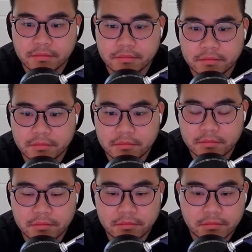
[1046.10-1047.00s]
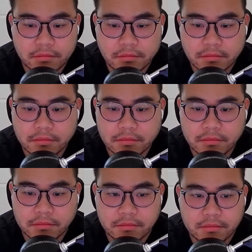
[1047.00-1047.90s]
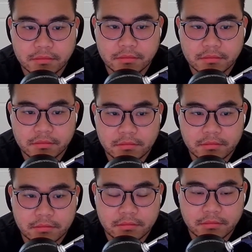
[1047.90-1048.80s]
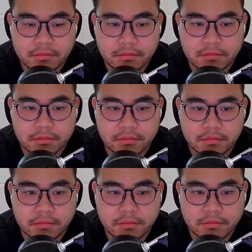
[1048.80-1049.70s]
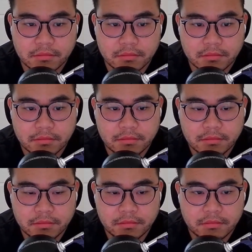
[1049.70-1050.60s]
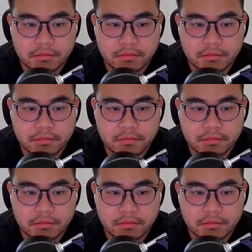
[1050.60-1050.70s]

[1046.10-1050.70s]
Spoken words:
(silent)